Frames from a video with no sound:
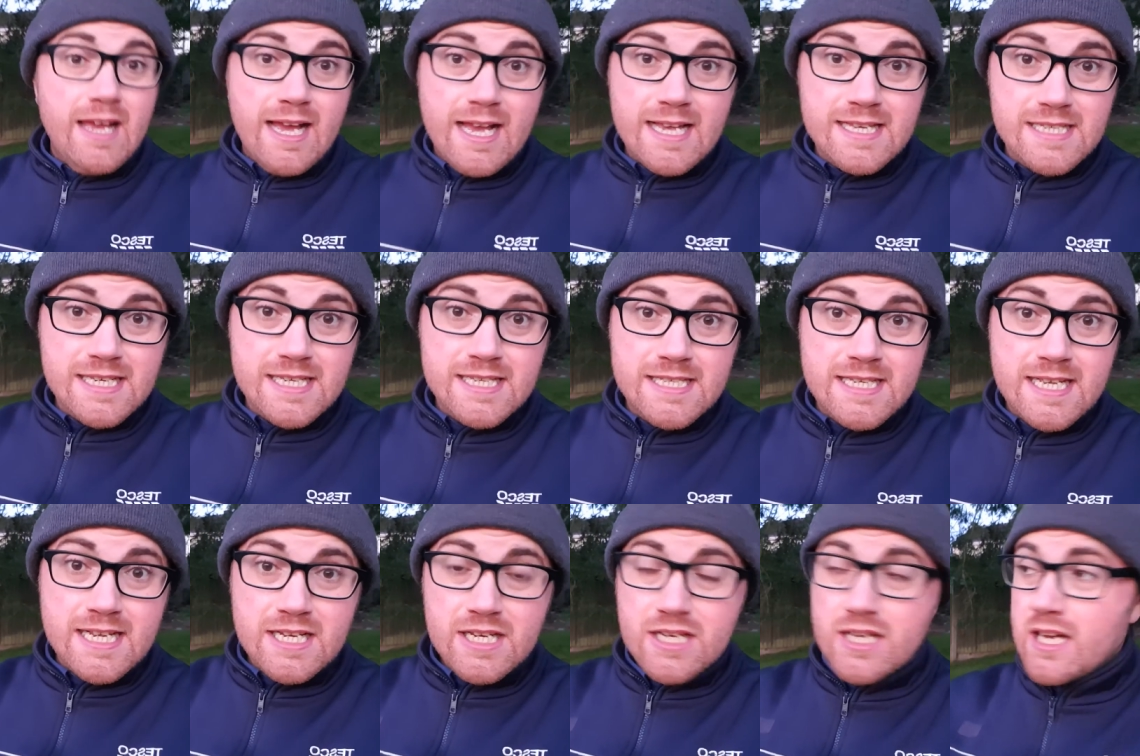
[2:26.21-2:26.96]
As I
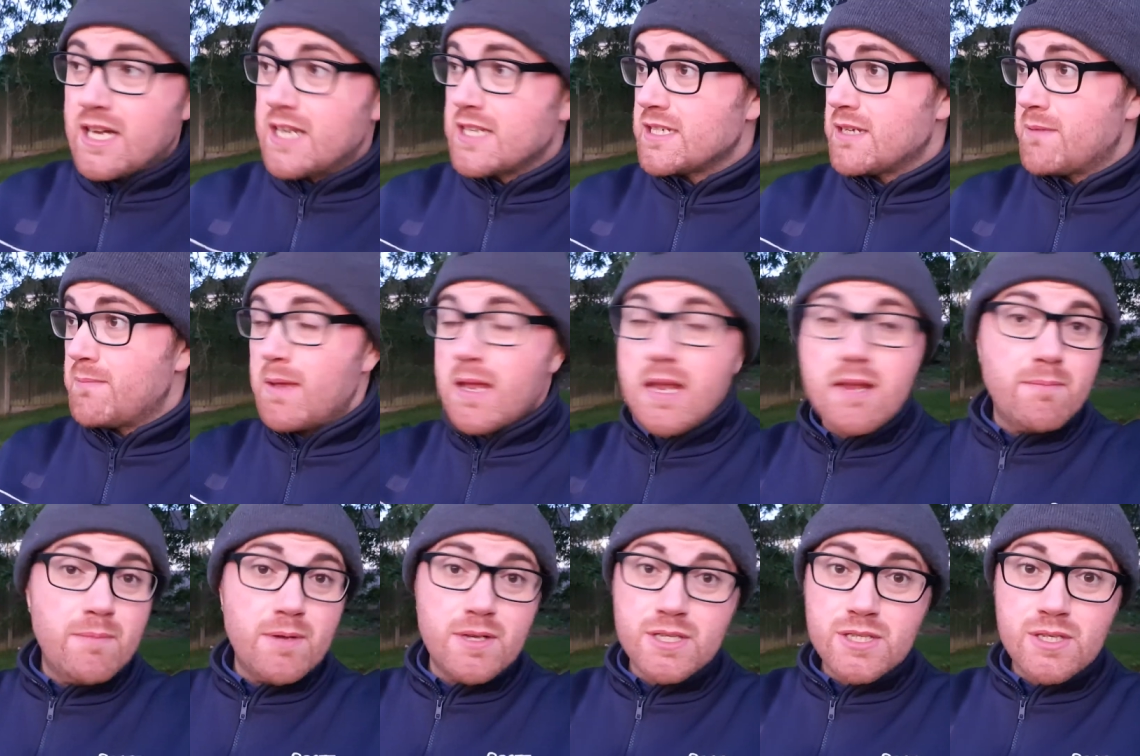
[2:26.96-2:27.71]
said, guys, I'm
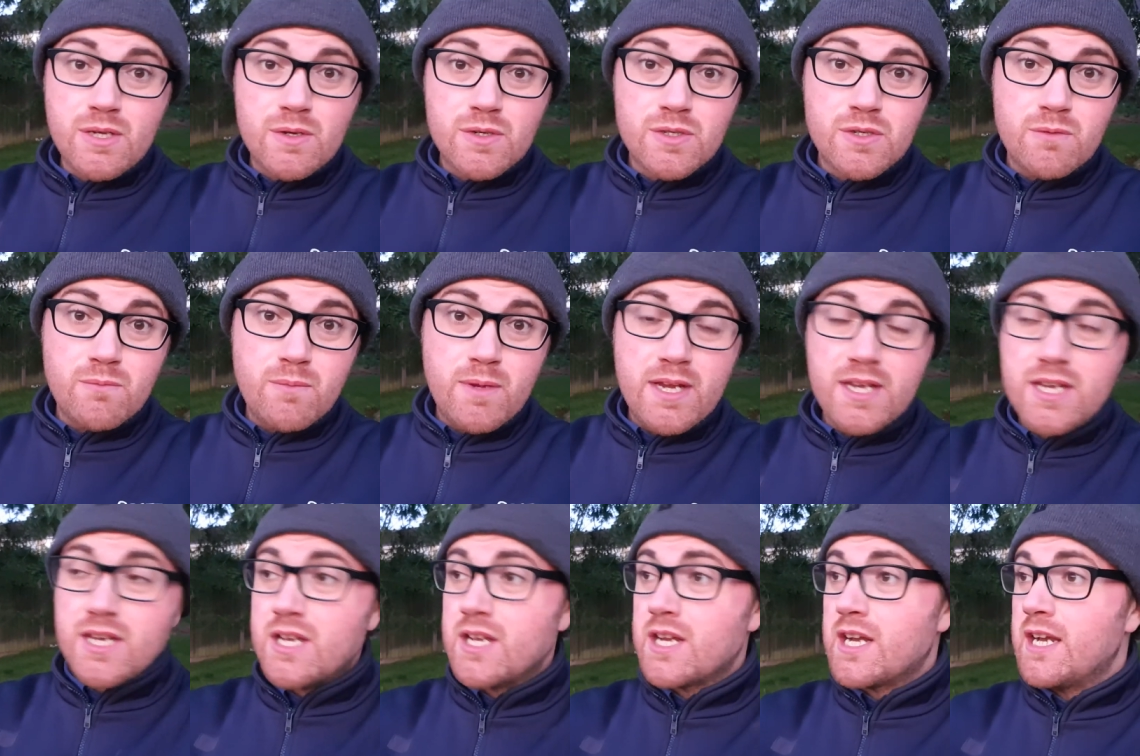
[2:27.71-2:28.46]
making my social
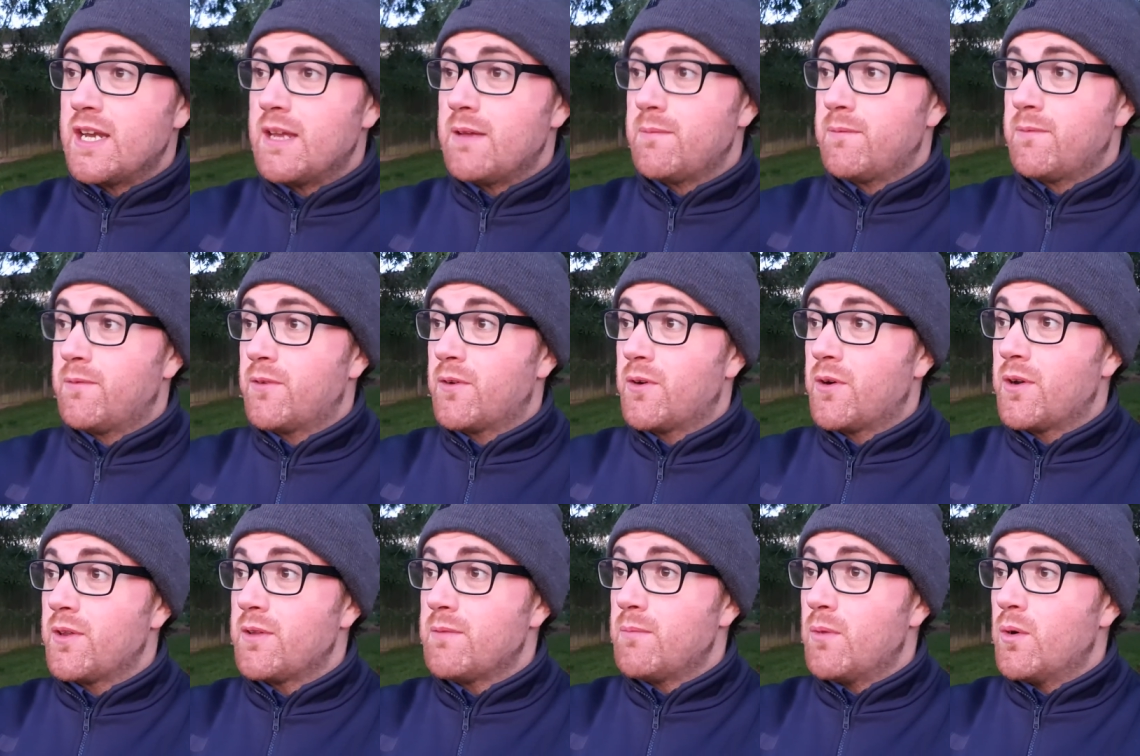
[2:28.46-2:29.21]
media clip
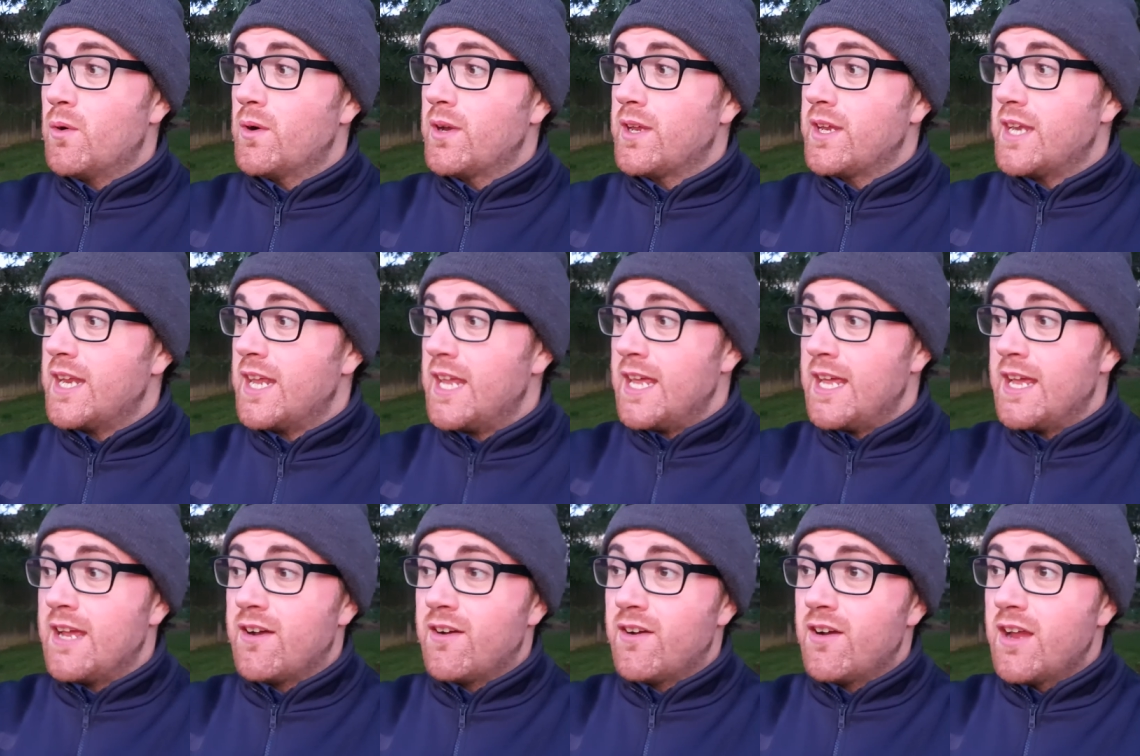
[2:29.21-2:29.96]
for the morning
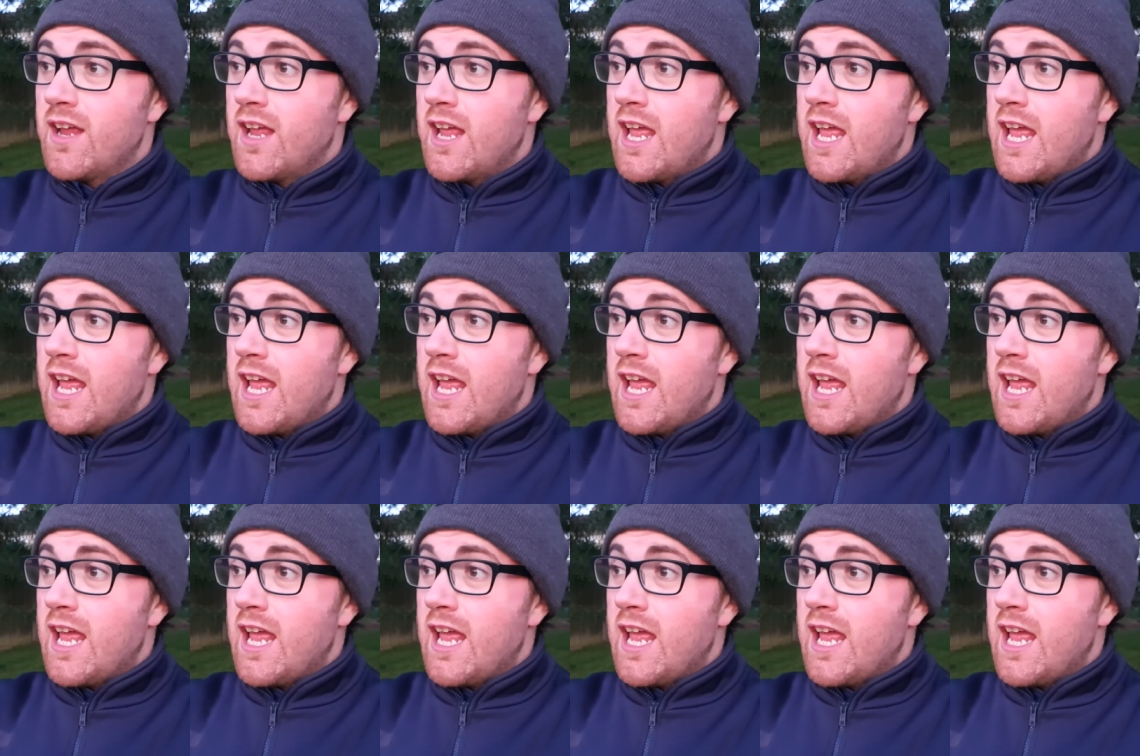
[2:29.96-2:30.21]
here,